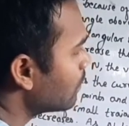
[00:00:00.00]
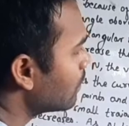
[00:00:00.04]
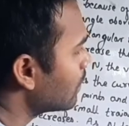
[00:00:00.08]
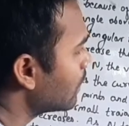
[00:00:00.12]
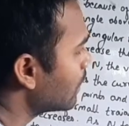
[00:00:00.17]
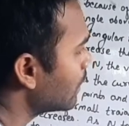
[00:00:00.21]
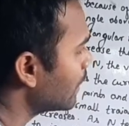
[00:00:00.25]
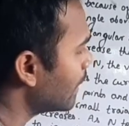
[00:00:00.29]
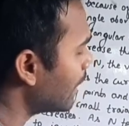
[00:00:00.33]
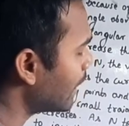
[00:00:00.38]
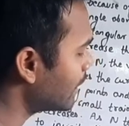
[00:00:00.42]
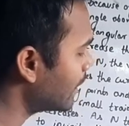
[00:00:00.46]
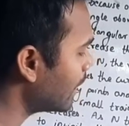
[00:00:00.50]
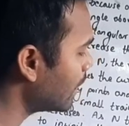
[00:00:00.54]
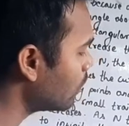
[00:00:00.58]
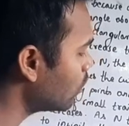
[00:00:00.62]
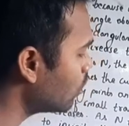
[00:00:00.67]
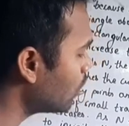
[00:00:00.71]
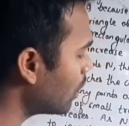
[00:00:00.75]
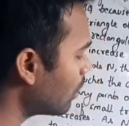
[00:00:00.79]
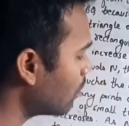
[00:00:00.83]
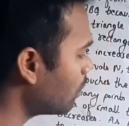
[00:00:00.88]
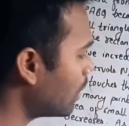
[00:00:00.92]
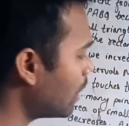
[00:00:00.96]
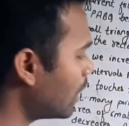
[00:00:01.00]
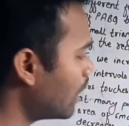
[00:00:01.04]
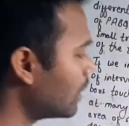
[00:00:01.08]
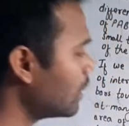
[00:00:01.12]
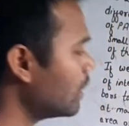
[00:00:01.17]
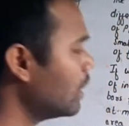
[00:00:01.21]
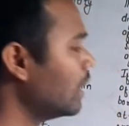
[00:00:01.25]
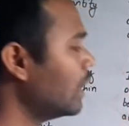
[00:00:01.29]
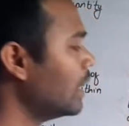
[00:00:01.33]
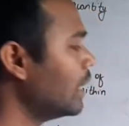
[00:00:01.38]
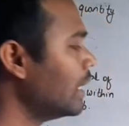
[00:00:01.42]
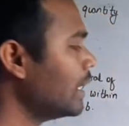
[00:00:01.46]
rectangular bar.
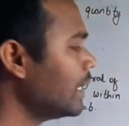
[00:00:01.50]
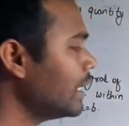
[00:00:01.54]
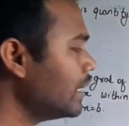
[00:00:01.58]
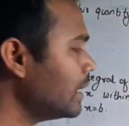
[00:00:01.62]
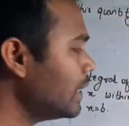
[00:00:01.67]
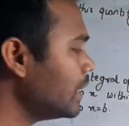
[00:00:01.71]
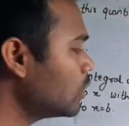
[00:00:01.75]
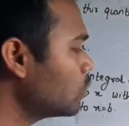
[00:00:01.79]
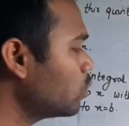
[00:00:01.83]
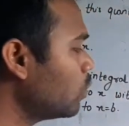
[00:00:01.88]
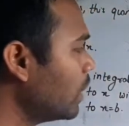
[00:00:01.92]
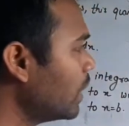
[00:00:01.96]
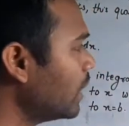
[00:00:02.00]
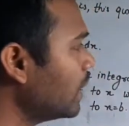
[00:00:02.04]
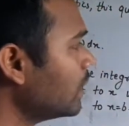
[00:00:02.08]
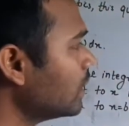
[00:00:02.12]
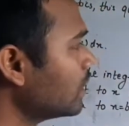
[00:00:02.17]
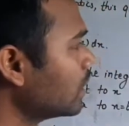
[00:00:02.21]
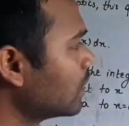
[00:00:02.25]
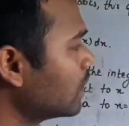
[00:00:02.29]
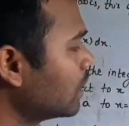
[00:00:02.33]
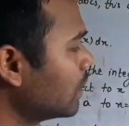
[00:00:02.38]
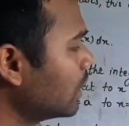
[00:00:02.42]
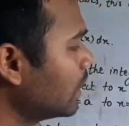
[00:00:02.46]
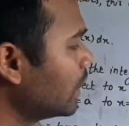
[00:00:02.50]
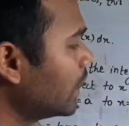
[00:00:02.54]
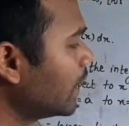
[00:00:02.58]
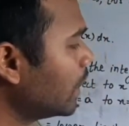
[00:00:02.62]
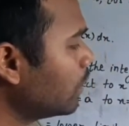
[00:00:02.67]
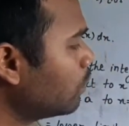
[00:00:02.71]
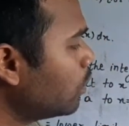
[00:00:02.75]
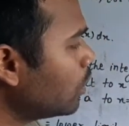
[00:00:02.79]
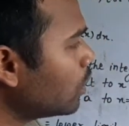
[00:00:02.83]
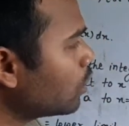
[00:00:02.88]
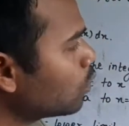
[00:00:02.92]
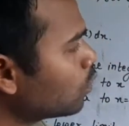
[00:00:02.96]
In this way, if
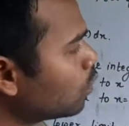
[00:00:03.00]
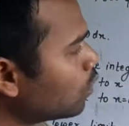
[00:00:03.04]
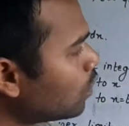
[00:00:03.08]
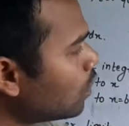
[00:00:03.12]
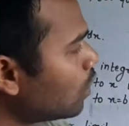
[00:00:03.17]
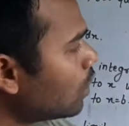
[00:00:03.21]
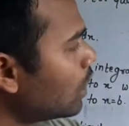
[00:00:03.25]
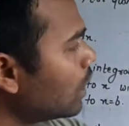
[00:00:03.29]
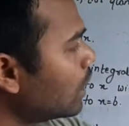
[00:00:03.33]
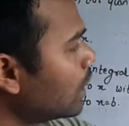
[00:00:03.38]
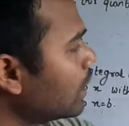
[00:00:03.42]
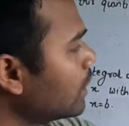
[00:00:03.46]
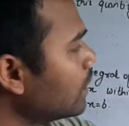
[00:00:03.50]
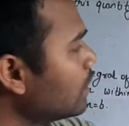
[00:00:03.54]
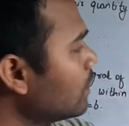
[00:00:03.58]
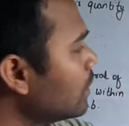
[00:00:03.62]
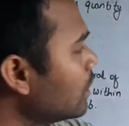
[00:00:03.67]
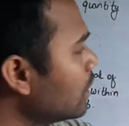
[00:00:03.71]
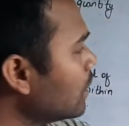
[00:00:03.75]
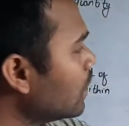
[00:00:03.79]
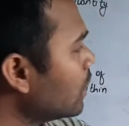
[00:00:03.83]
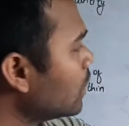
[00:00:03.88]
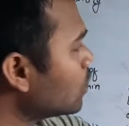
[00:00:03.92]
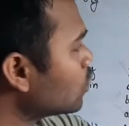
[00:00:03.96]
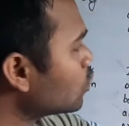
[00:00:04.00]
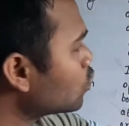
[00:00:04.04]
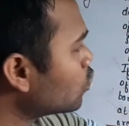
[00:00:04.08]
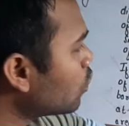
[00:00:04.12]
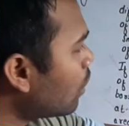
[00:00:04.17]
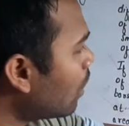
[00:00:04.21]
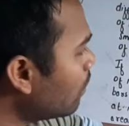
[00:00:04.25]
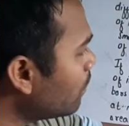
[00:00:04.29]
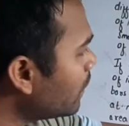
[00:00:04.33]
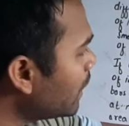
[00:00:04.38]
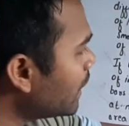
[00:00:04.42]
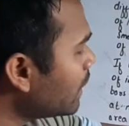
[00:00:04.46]
we go on
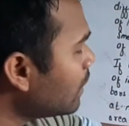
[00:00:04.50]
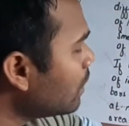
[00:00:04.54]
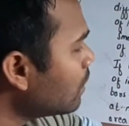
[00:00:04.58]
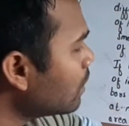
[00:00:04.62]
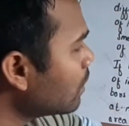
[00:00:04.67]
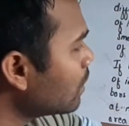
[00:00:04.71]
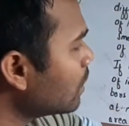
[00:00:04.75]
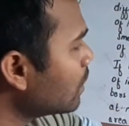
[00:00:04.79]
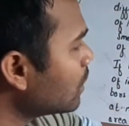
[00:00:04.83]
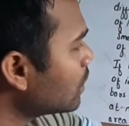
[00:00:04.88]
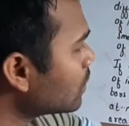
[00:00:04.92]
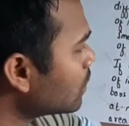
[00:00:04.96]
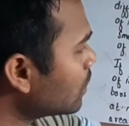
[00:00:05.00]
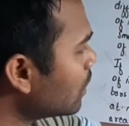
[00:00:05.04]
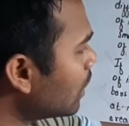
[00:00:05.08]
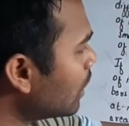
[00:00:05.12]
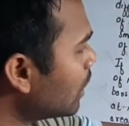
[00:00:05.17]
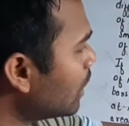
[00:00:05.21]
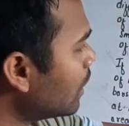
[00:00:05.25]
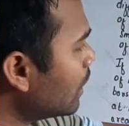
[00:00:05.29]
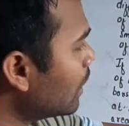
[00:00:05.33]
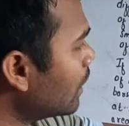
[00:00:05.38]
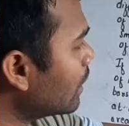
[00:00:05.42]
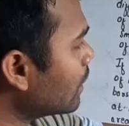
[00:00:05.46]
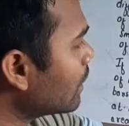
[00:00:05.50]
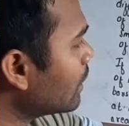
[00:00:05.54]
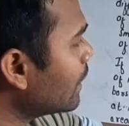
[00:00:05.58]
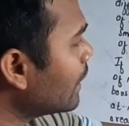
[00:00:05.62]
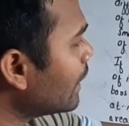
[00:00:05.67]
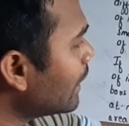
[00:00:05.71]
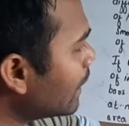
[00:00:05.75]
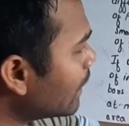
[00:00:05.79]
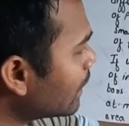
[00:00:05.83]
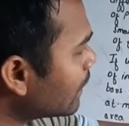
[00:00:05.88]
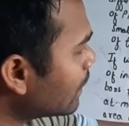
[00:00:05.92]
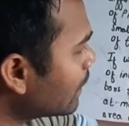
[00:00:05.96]
summing the
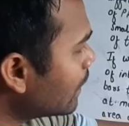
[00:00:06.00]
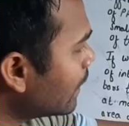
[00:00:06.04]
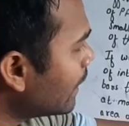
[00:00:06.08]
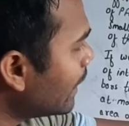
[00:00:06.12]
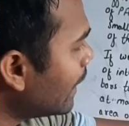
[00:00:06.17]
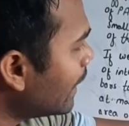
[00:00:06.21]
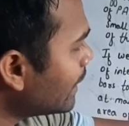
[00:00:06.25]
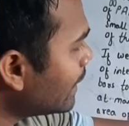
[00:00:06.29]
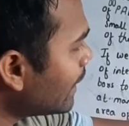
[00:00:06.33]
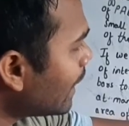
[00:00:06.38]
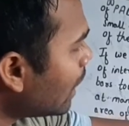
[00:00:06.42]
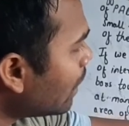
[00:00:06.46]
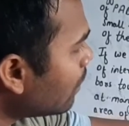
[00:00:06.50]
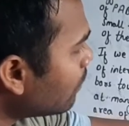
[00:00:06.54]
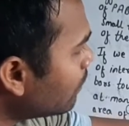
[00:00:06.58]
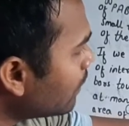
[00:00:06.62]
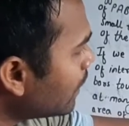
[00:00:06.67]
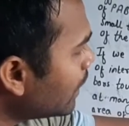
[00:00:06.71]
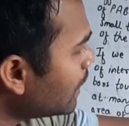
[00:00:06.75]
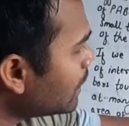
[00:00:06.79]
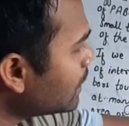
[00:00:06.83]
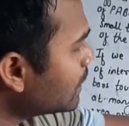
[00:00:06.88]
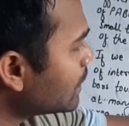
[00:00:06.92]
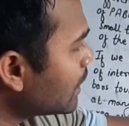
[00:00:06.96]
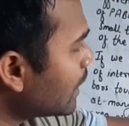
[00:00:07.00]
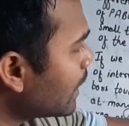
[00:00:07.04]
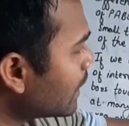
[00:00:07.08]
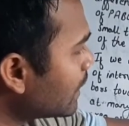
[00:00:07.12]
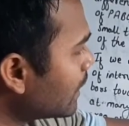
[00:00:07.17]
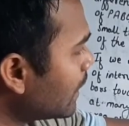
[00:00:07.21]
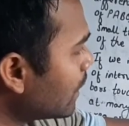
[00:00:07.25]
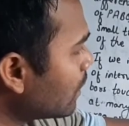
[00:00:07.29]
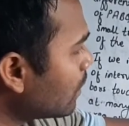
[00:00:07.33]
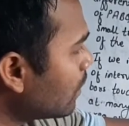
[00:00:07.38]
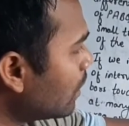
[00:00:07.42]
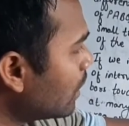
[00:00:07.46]
area of each
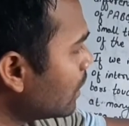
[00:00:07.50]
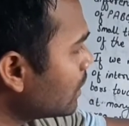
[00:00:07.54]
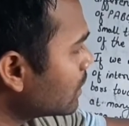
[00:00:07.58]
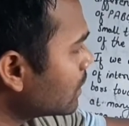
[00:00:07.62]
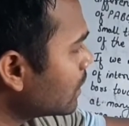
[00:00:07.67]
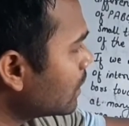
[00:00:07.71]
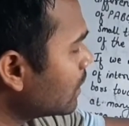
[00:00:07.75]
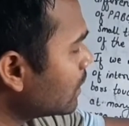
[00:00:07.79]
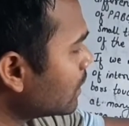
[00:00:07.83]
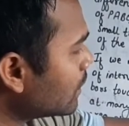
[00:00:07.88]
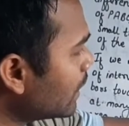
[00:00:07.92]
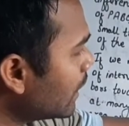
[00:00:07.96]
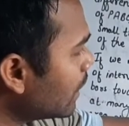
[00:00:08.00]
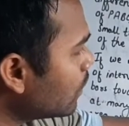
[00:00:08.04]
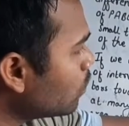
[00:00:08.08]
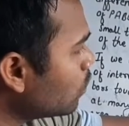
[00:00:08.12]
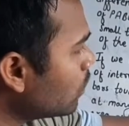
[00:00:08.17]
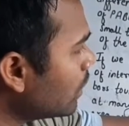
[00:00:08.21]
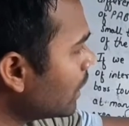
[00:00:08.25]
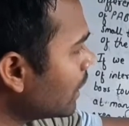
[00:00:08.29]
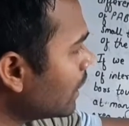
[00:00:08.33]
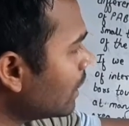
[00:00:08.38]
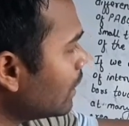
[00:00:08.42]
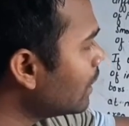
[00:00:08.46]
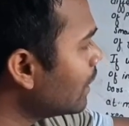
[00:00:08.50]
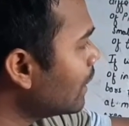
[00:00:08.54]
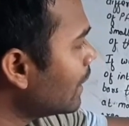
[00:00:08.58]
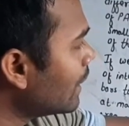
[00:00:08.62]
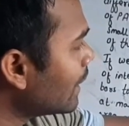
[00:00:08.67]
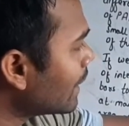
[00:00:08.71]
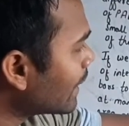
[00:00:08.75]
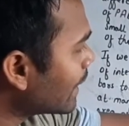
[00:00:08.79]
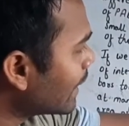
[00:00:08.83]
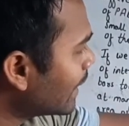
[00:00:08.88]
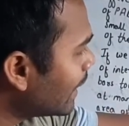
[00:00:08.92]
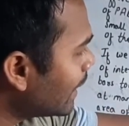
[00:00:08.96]
rectangles, then we'll
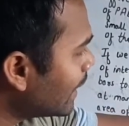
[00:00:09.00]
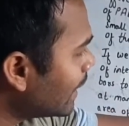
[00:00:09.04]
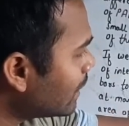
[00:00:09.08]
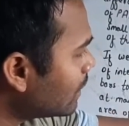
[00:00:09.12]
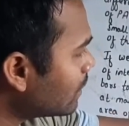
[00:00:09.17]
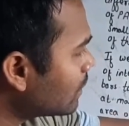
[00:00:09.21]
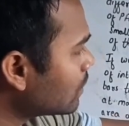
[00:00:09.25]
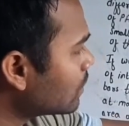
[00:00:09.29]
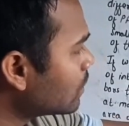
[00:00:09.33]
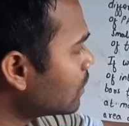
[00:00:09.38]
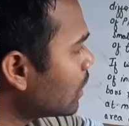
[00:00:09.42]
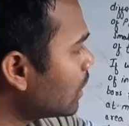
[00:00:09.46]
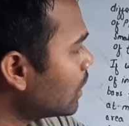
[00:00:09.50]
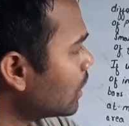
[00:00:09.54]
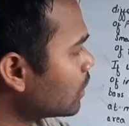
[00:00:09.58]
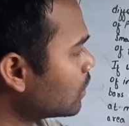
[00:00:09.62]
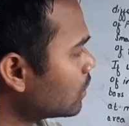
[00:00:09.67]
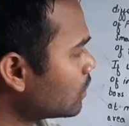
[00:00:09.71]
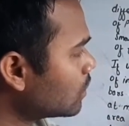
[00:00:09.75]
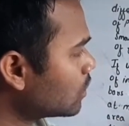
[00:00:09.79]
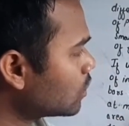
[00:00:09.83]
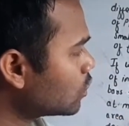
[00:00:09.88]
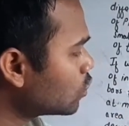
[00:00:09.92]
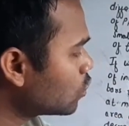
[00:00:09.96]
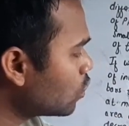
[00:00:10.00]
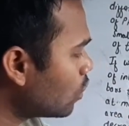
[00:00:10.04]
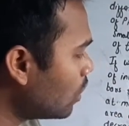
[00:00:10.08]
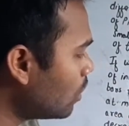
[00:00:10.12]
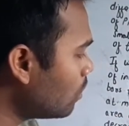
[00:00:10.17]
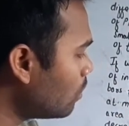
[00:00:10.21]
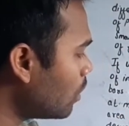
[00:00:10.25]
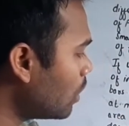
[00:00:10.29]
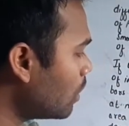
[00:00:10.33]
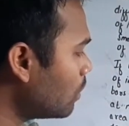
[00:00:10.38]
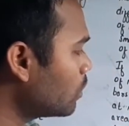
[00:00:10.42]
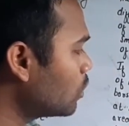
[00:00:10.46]
get the
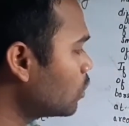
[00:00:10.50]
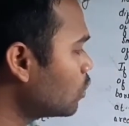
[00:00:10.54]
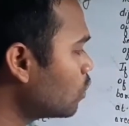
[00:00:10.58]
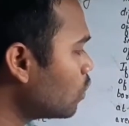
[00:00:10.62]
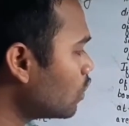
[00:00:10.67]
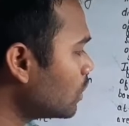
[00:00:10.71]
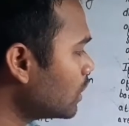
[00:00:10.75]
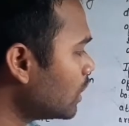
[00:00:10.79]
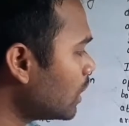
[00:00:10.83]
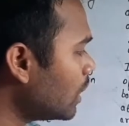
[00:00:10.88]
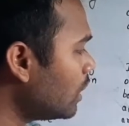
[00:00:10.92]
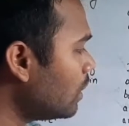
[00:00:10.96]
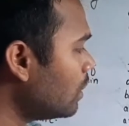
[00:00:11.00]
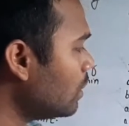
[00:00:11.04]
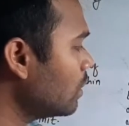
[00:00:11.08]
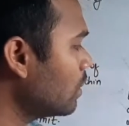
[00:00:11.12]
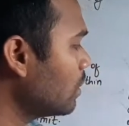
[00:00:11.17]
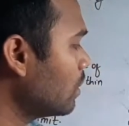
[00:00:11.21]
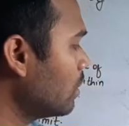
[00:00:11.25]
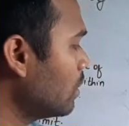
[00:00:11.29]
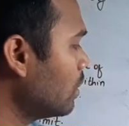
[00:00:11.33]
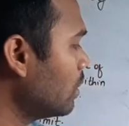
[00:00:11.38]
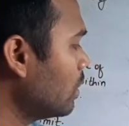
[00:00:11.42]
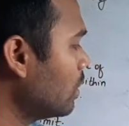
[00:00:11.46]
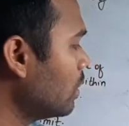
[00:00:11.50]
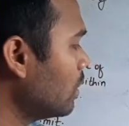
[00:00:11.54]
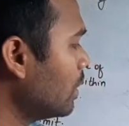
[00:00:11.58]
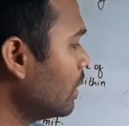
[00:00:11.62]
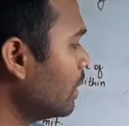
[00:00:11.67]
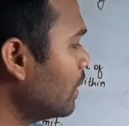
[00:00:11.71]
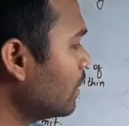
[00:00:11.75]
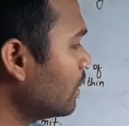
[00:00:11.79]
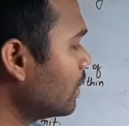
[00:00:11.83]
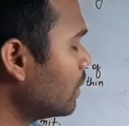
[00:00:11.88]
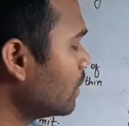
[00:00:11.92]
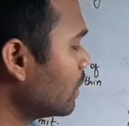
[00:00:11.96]
sum of total
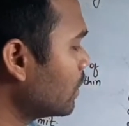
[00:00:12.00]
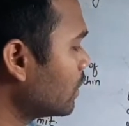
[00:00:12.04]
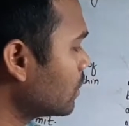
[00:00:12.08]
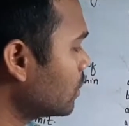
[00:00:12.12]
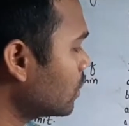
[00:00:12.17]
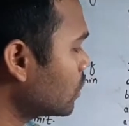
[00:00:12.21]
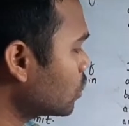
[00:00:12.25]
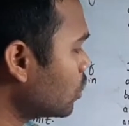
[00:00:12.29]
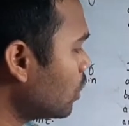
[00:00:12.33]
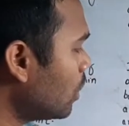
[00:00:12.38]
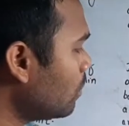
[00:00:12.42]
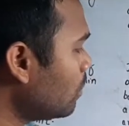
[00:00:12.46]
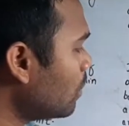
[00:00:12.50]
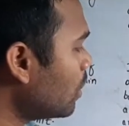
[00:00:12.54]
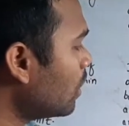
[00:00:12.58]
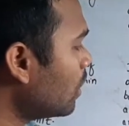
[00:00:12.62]
the sum